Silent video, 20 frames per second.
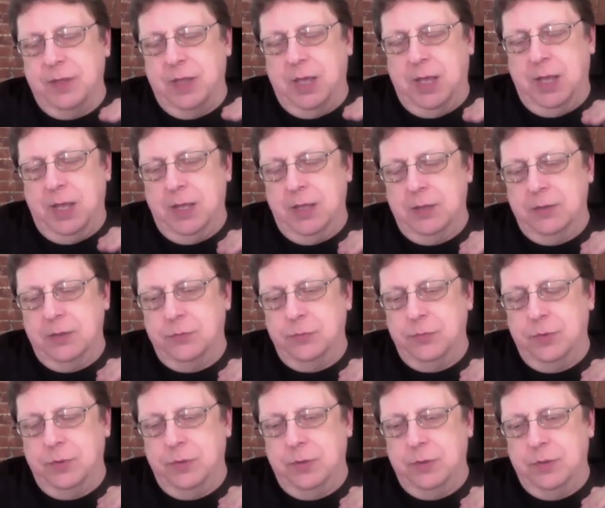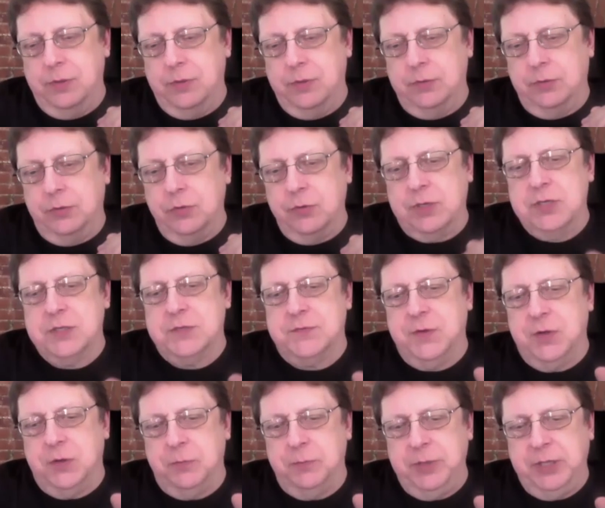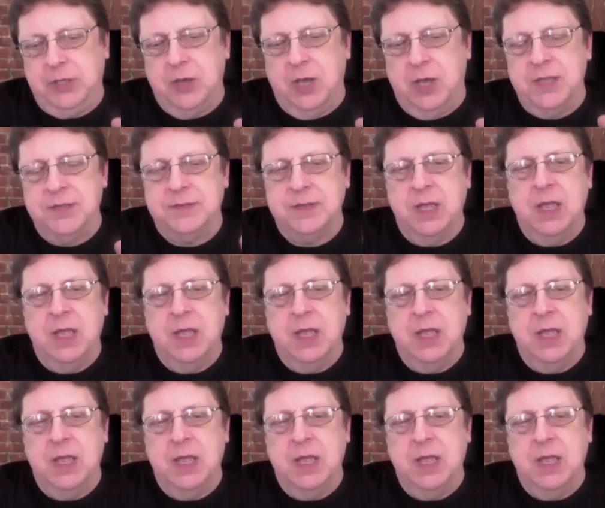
uh, Lucasfilm because